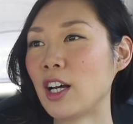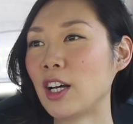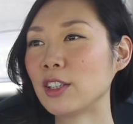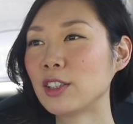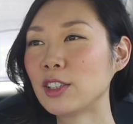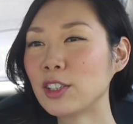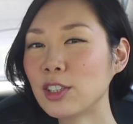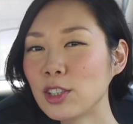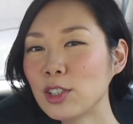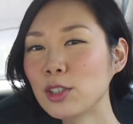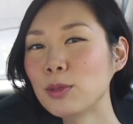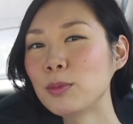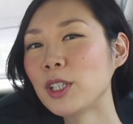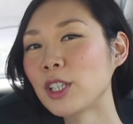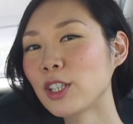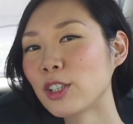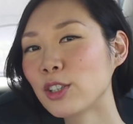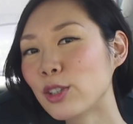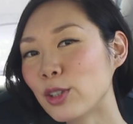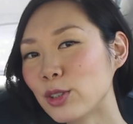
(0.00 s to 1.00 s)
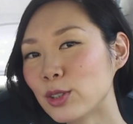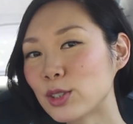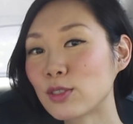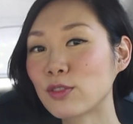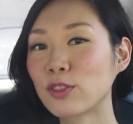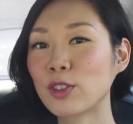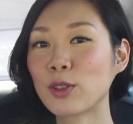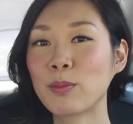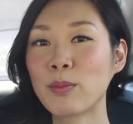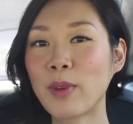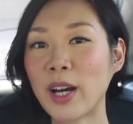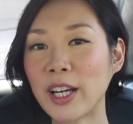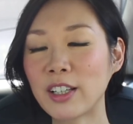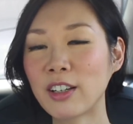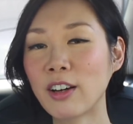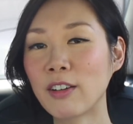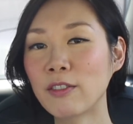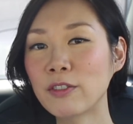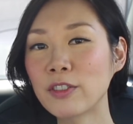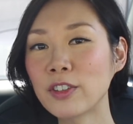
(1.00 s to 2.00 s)
a little bit close for my
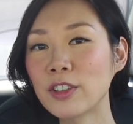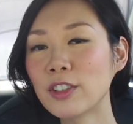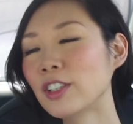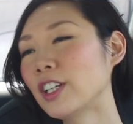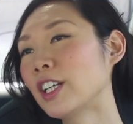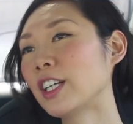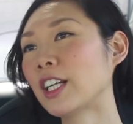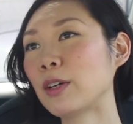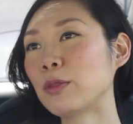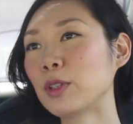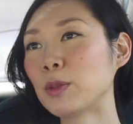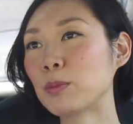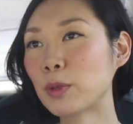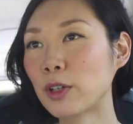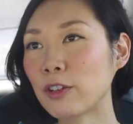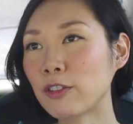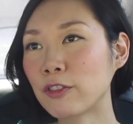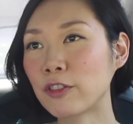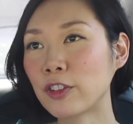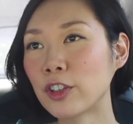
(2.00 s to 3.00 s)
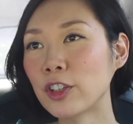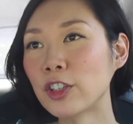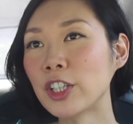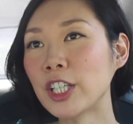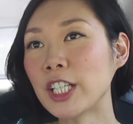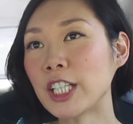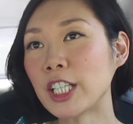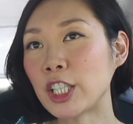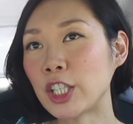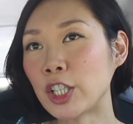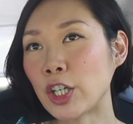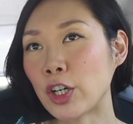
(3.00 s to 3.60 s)
comfort, and I would prefer it